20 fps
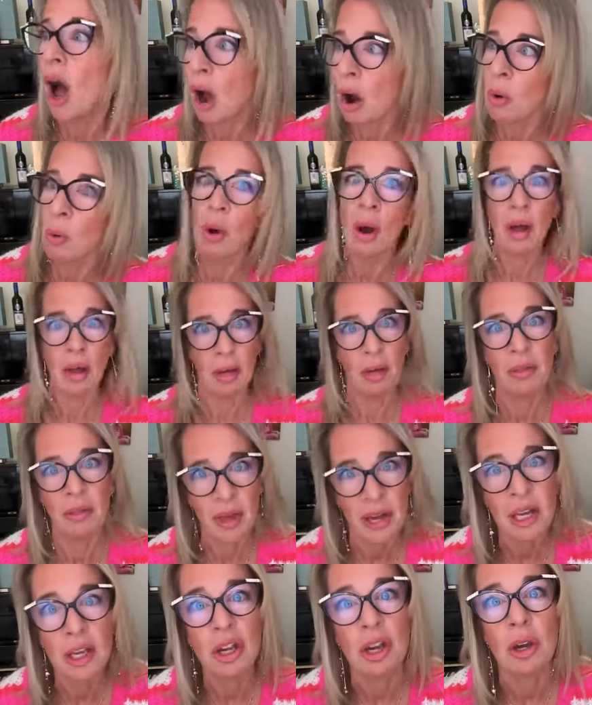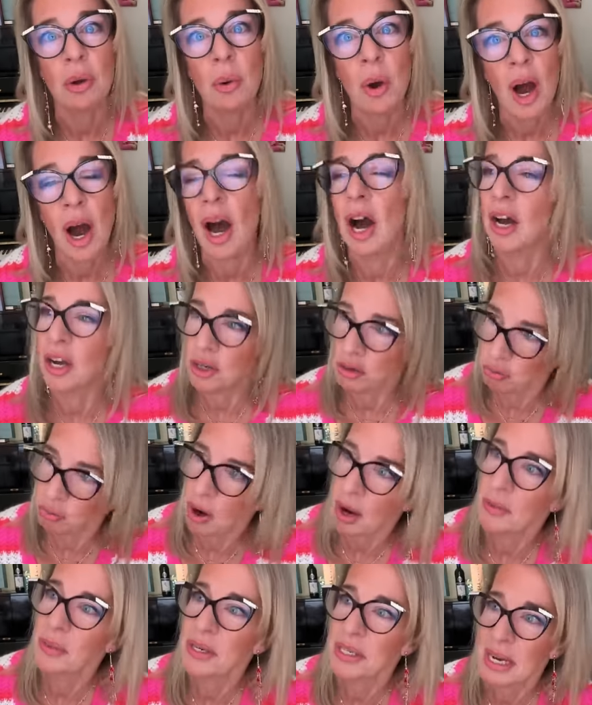Oh, thank you. I'd
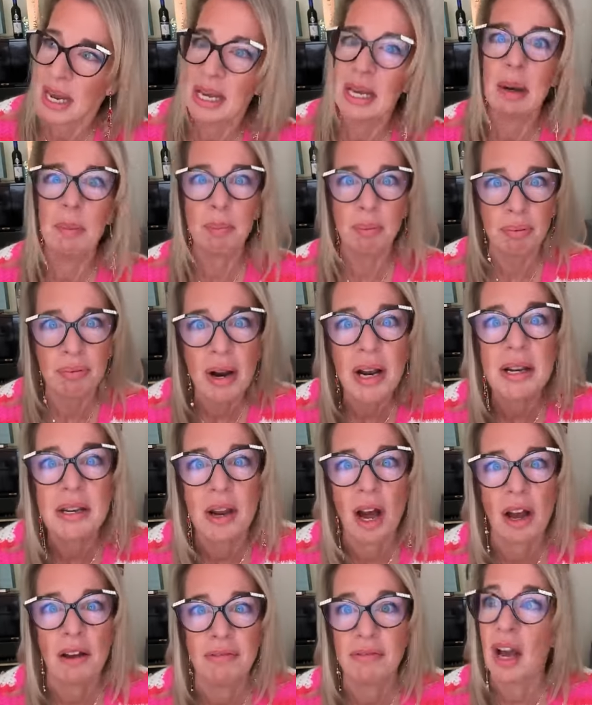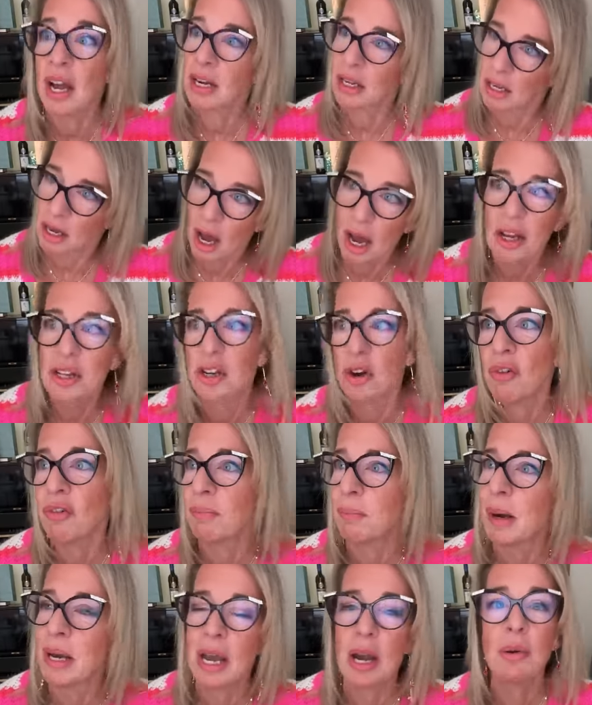rather take a bread knife and cut
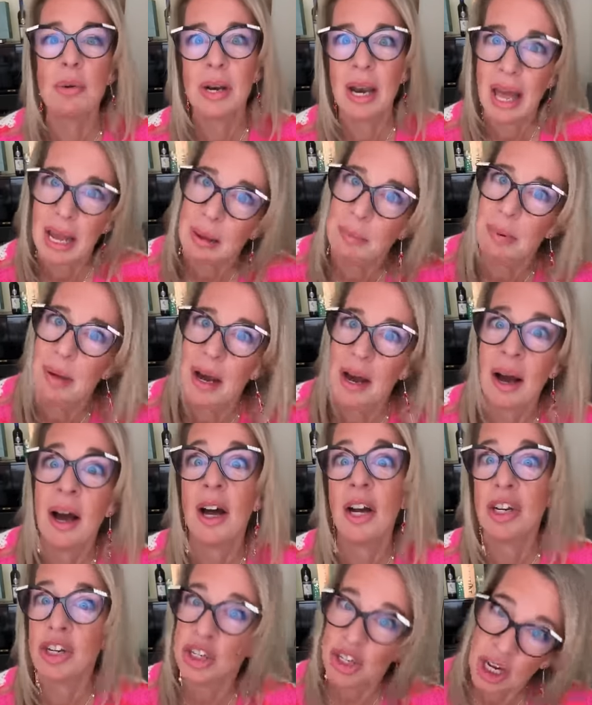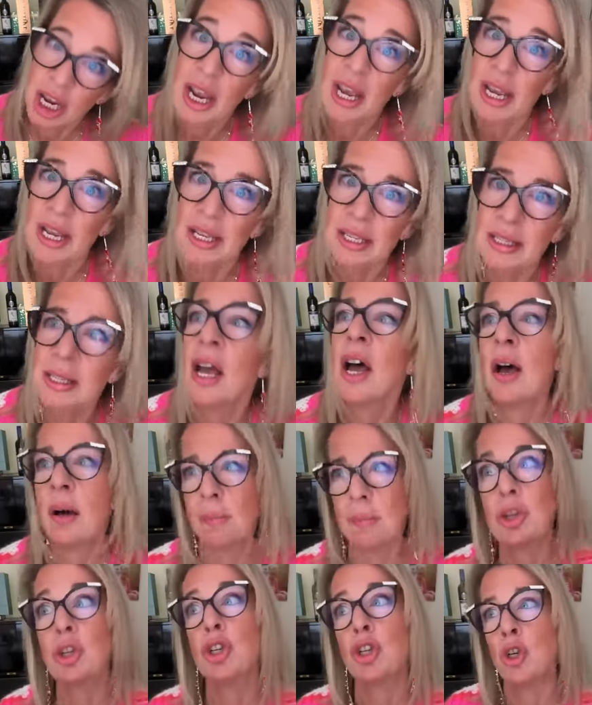off my own labia. Cheers,
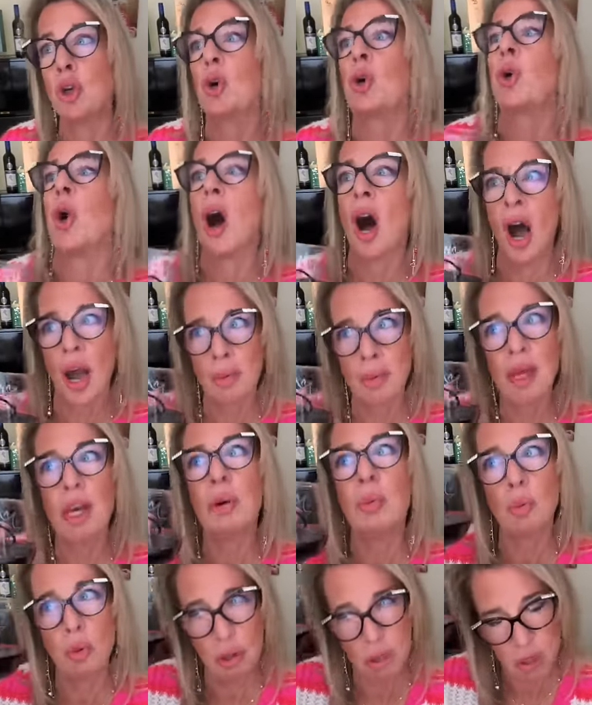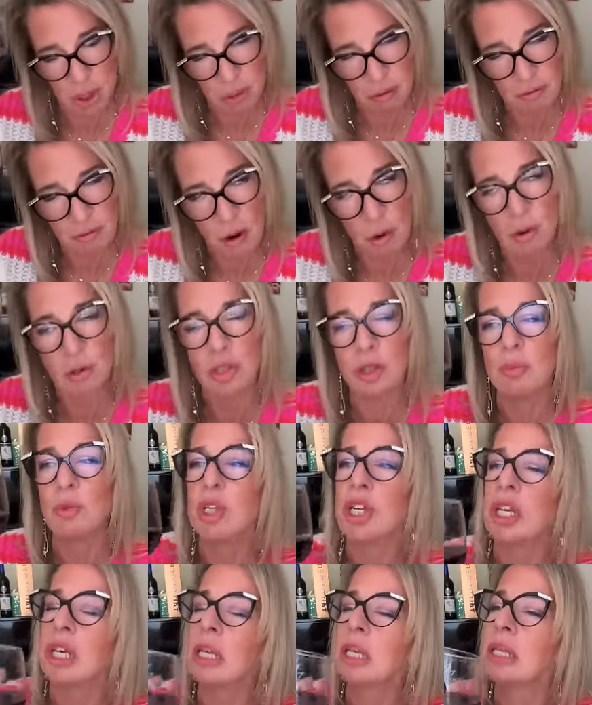but sure, I'm going to watch you fold
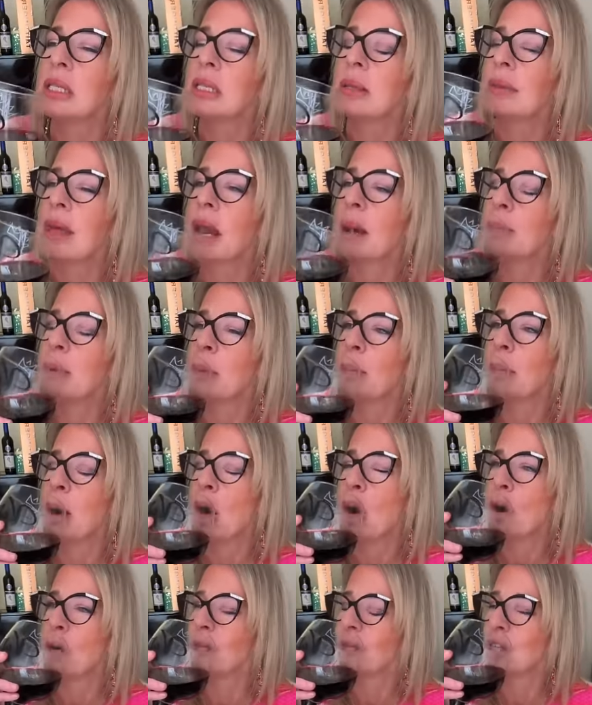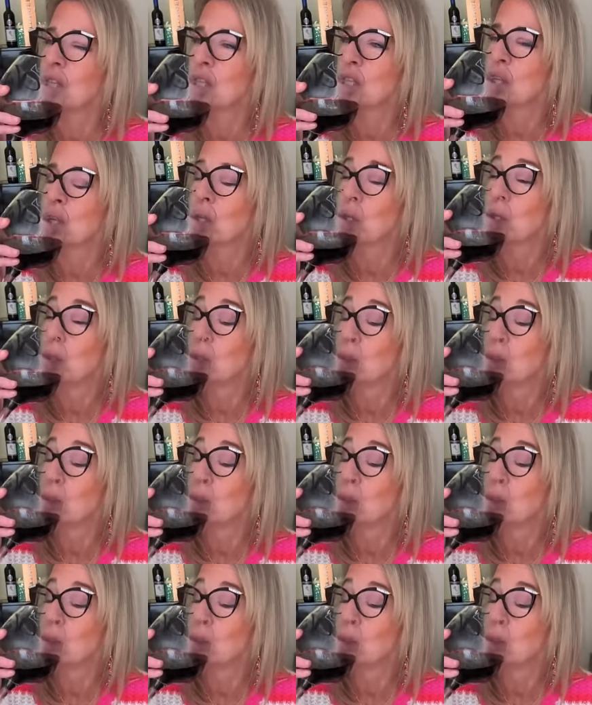some jeans. That'd be marvellous.